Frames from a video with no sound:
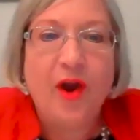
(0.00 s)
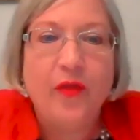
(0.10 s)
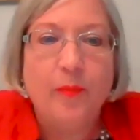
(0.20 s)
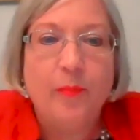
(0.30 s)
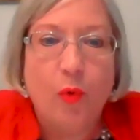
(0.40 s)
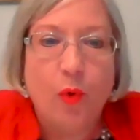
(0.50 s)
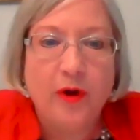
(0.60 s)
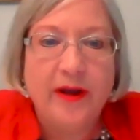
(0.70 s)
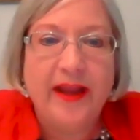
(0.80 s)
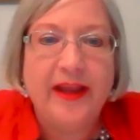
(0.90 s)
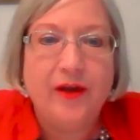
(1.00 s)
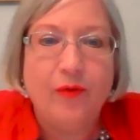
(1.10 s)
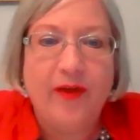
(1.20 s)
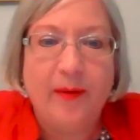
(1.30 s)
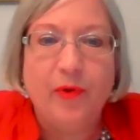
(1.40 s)
on the board in
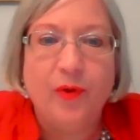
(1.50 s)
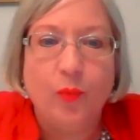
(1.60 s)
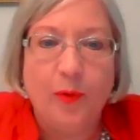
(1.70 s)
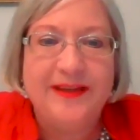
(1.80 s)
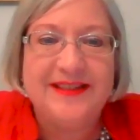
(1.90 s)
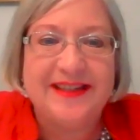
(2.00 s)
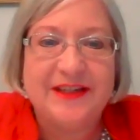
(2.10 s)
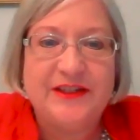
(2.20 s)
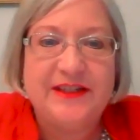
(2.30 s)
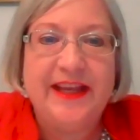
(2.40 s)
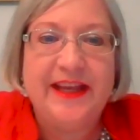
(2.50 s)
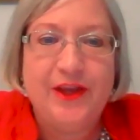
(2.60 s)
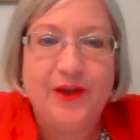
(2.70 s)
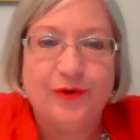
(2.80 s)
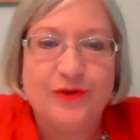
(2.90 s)
November. It will be 16
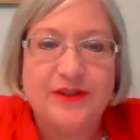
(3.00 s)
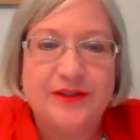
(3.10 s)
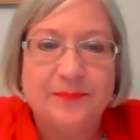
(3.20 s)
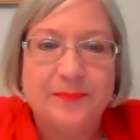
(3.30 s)
years.